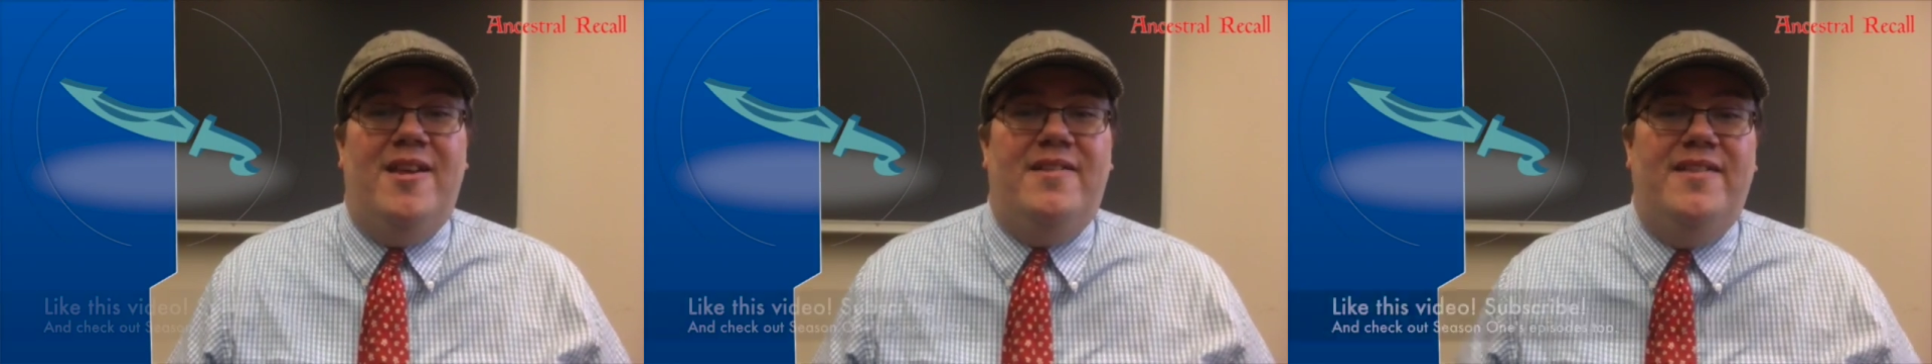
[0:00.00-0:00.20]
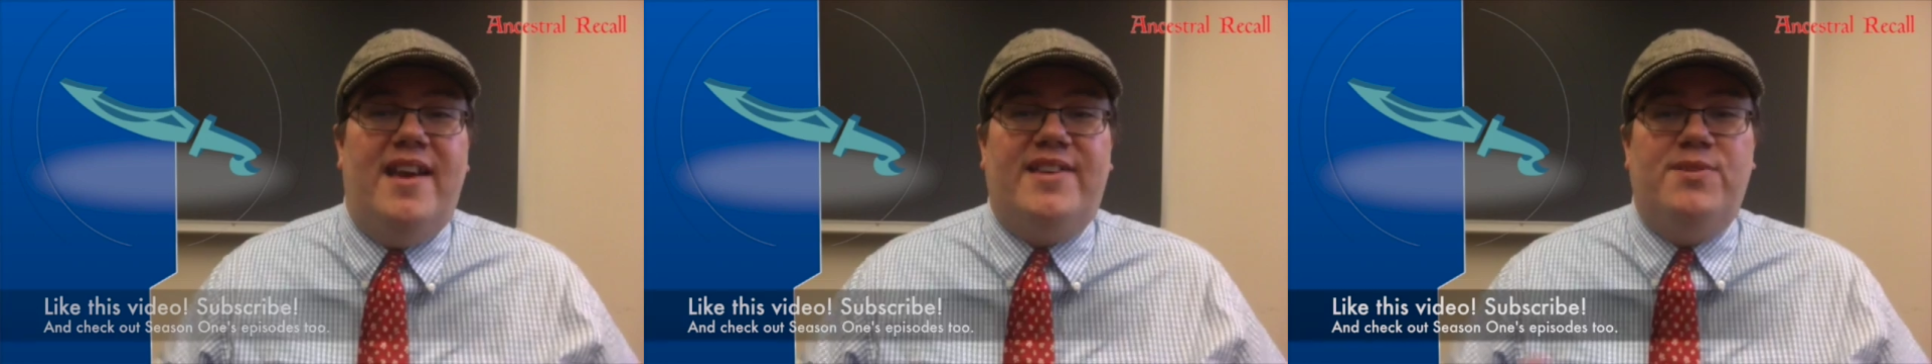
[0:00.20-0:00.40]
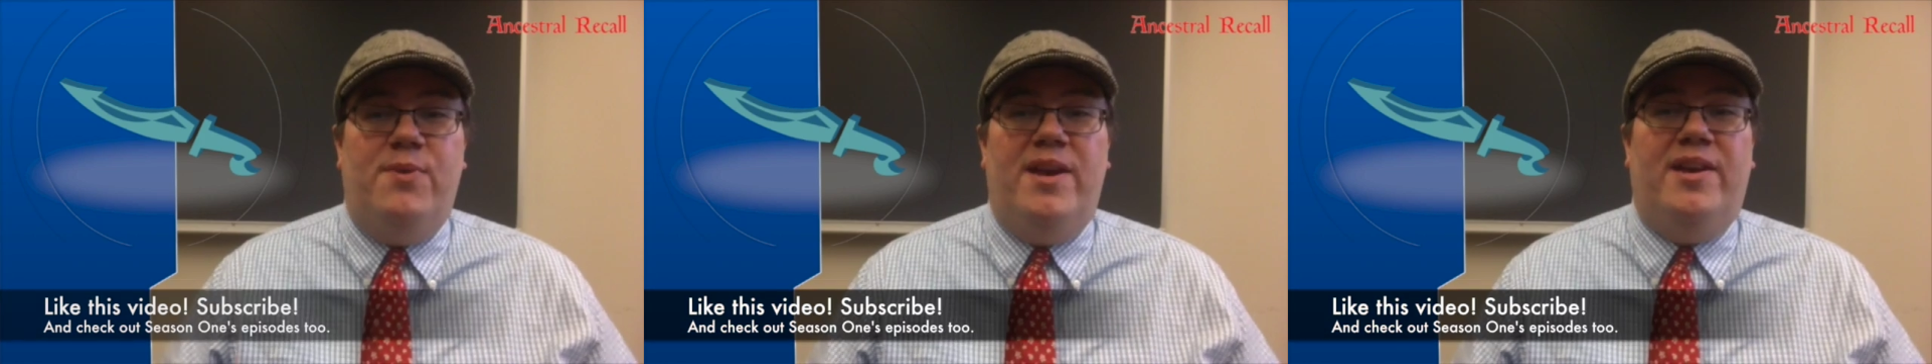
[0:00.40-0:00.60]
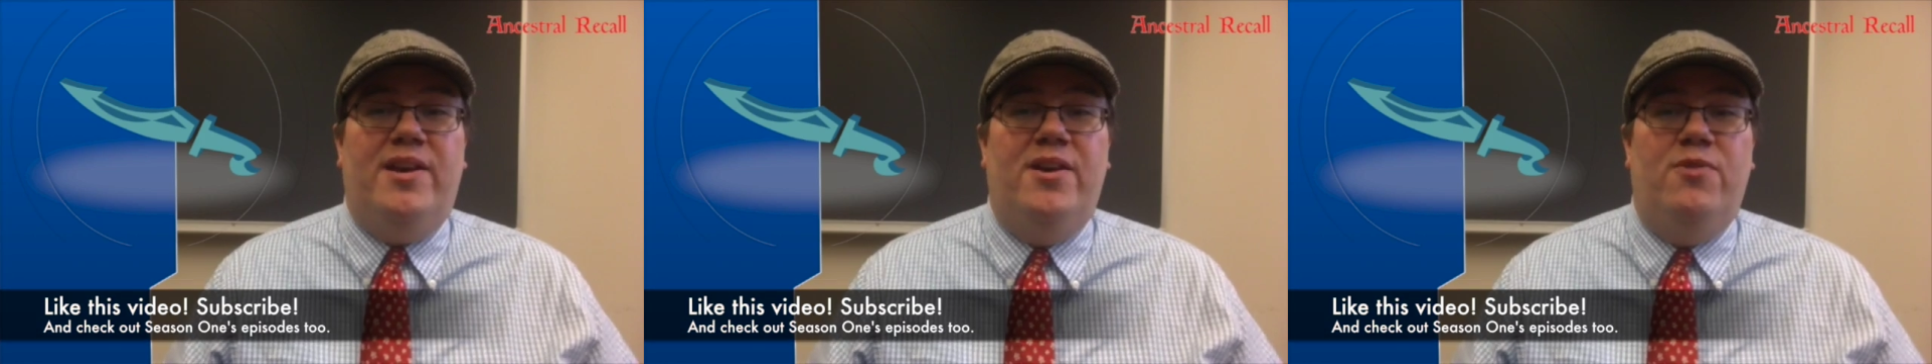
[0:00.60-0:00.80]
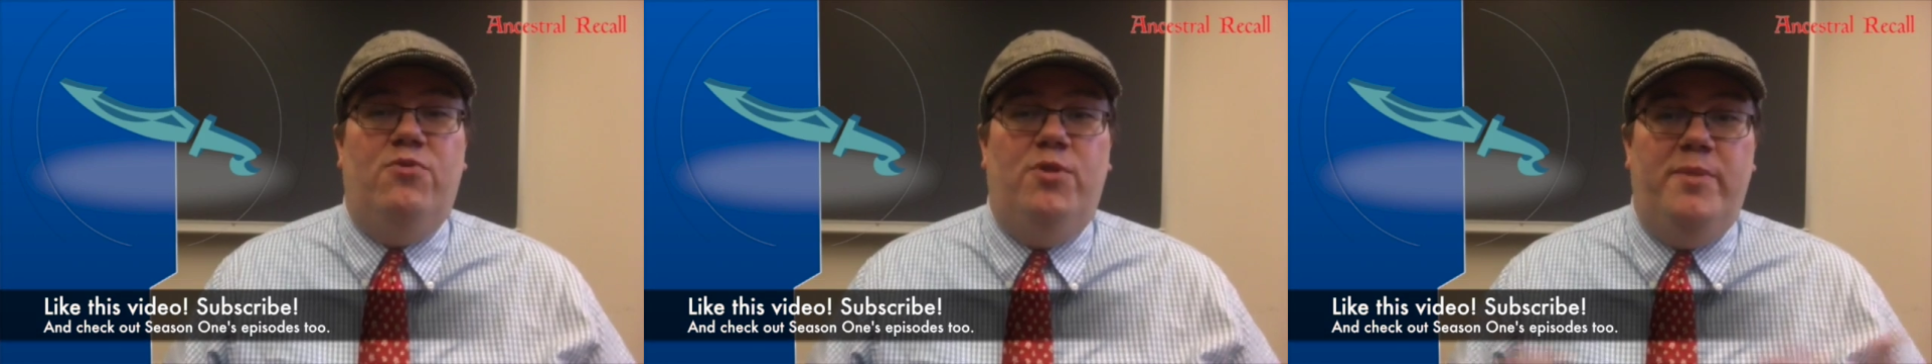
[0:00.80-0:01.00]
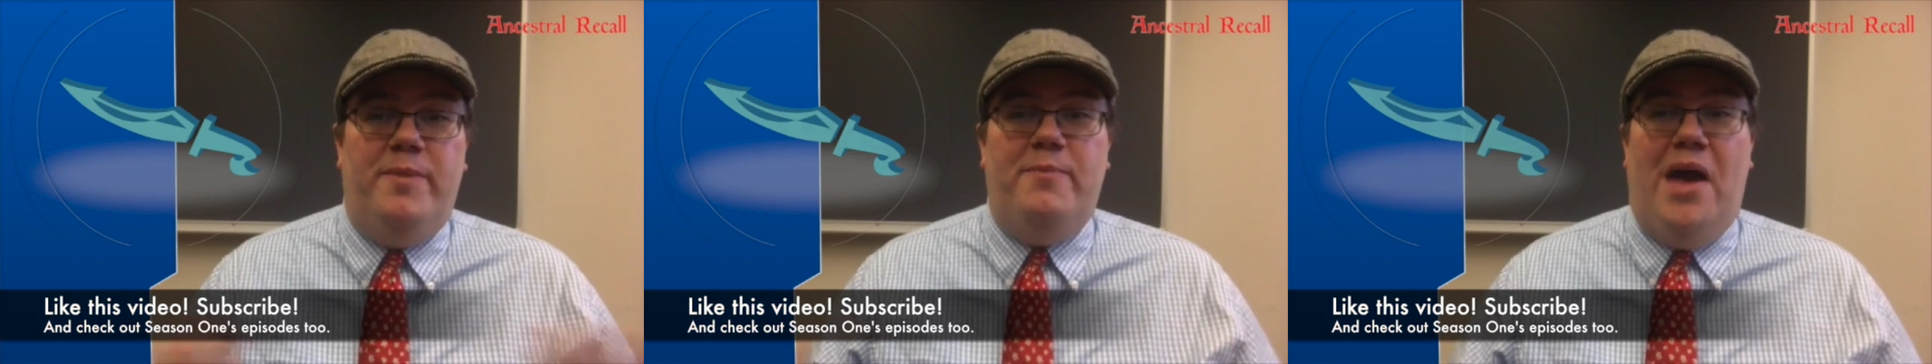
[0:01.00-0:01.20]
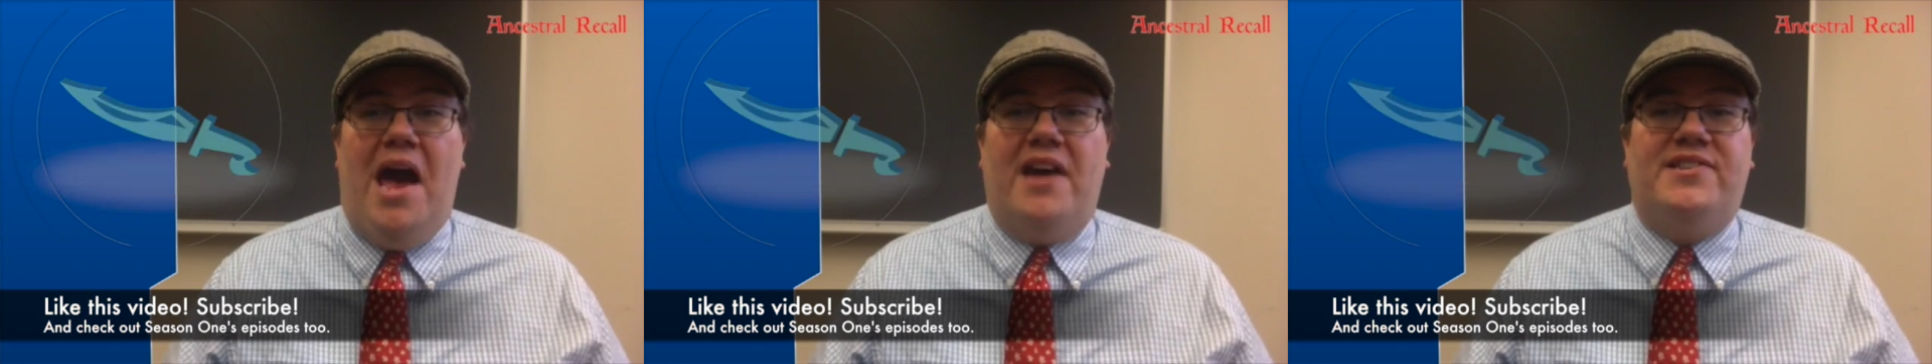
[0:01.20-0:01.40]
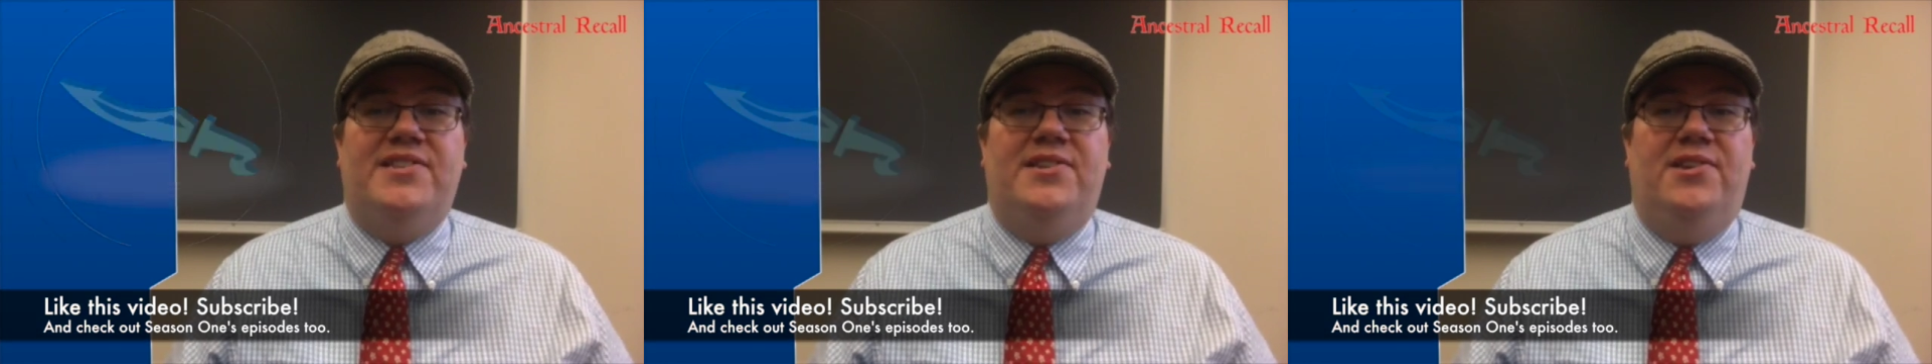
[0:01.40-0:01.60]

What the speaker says: Next week, we'll be back to